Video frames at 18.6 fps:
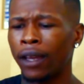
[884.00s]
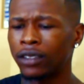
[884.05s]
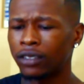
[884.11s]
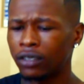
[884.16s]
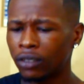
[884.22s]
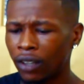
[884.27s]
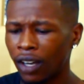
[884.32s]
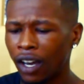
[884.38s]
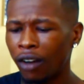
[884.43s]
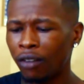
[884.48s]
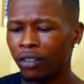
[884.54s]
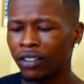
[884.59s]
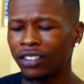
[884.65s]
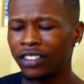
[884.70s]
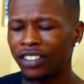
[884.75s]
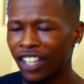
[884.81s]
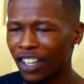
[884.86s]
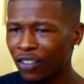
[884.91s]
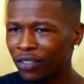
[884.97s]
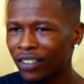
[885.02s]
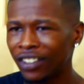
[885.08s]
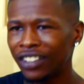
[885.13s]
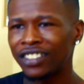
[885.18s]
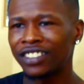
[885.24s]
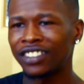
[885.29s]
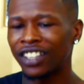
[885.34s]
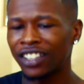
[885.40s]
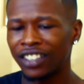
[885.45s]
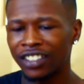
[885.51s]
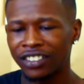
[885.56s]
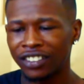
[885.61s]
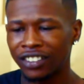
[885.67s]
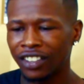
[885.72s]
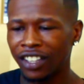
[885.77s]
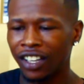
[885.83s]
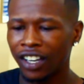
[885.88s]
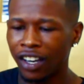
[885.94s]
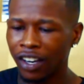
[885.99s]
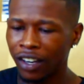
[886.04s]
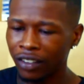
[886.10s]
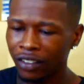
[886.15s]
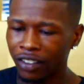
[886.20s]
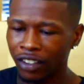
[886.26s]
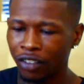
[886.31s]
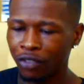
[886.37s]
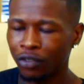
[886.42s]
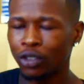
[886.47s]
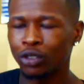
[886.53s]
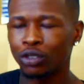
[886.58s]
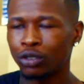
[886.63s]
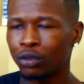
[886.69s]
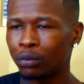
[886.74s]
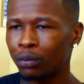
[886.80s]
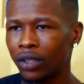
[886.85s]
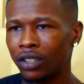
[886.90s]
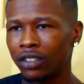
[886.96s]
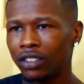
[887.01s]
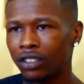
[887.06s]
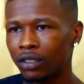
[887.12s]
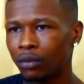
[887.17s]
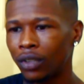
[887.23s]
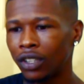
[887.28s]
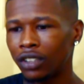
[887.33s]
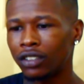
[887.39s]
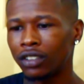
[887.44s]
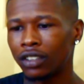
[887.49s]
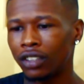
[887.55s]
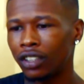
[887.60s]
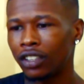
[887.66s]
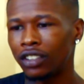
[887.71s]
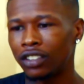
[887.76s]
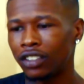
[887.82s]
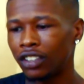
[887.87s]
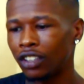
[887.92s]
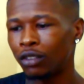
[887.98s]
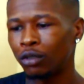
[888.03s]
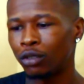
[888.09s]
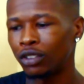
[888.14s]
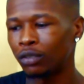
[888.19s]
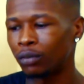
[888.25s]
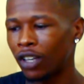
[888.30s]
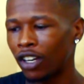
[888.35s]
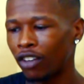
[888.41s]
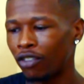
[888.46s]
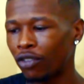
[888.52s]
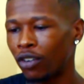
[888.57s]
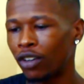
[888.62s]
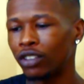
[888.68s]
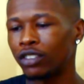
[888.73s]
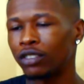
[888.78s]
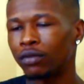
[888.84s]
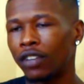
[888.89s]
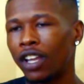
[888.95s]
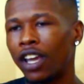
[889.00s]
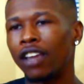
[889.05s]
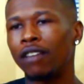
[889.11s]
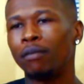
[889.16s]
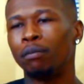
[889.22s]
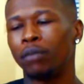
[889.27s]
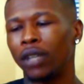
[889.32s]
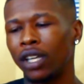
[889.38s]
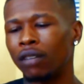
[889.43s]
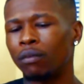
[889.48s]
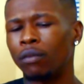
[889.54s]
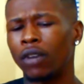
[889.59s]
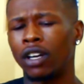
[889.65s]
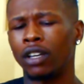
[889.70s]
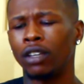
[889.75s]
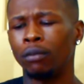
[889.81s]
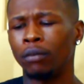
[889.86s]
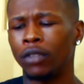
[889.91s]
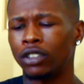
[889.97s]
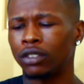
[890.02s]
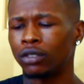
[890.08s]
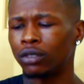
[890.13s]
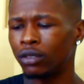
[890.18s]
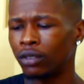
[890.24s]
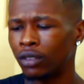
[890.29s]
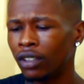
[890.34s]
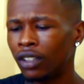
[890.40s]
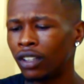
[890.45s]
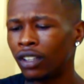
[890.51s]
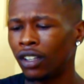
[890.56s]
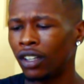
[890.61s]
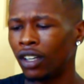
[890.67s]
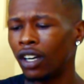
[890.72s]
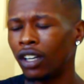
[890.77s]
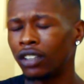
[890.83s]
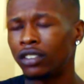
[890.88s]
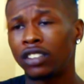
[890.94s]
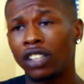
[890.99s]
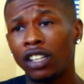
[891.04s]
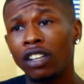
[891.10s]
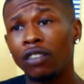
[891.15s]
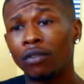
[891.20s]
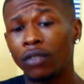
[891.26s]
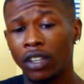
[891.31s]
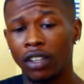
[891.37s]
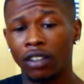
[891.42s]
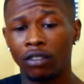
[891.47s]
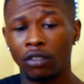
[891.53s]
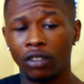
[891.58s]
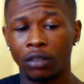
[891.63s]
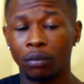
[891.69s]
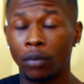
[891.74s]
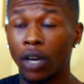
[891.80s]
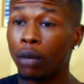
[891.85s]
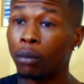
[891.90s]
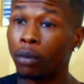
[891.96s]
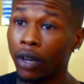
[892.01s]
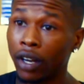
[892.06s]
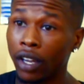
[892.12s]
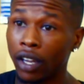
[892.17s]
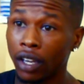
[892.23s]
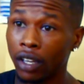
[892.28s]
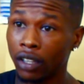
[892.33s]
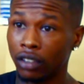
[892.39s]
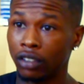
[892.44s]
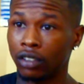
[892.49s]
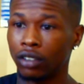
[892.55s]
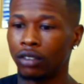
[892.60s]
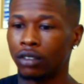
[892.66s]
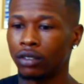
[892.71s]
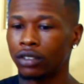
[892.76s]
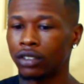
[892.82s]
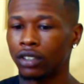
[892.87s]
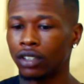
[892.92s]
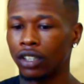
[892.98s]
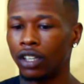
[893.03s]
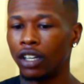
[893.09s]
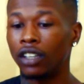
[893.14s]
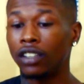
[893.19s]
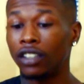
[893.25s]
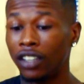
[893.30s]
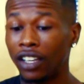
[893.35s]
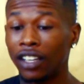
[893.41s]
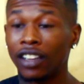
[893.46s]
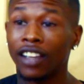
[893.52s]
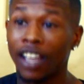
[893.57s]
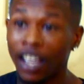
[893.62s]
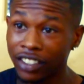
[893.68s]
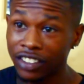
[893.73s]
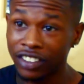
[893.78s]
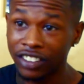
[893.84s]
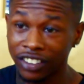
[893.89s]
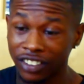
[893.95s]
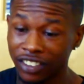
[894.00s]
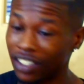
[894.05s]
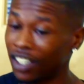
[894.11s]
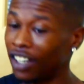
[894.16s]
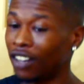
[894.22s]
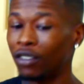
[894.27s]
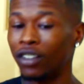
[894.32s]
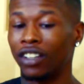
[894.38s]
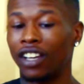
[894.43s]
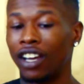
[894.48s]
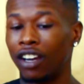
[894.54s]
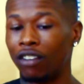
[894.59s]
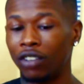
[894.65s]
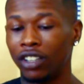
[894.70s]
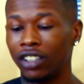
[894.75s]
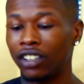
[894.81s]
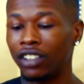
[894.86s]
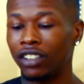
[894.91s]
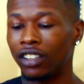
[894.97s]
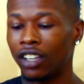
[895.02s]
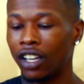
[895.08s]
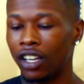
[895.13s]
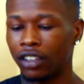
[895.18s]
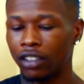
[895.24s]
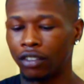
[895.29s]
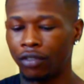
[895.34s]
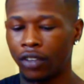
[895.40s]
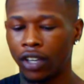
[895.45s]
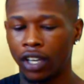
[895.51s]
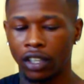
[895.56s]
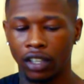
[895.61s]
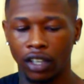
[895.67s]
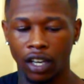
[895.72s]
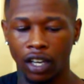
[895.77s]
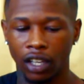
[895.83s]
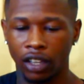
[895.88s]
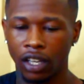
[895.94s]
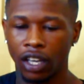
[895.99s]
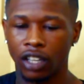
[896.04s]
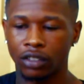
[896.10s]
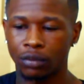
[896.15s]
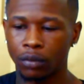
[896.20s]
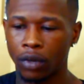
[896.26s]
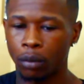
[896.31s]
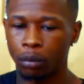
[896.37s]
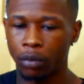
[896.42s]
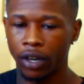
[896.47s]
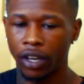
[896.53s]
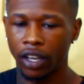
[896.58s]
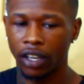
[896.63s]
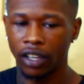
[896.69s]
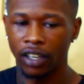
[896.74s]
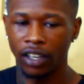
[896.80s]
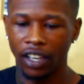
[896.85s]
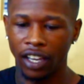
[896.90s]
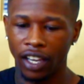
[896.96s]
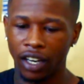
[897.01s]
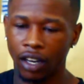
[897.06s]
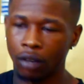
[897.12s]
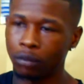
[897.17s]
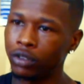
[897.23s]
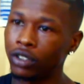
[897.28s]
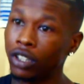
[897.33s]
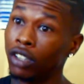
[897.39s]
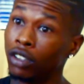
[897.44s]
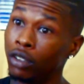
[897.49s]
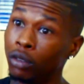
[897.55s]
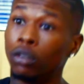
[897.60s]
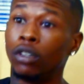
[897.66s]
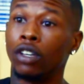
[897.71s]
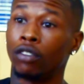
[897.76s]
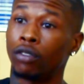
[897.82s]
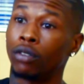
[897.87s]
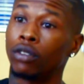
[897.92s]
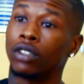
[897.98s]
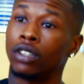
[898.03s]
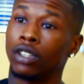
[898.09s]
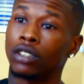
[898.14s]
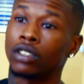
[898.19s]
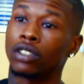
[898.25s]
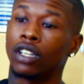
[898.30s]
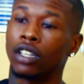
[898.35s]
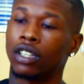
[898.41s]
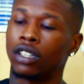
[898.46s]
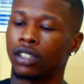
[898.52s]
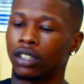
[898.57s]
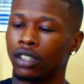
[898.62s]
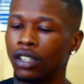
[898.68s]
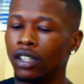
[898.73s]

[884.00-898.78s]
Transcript: So I would definitely say this, the officials business mixer this year was my first big monumental achievement with my brand. You know what I'm saying? Other than launching, I really like the fact that I launched my brand, and I'm still doing it 4 years later.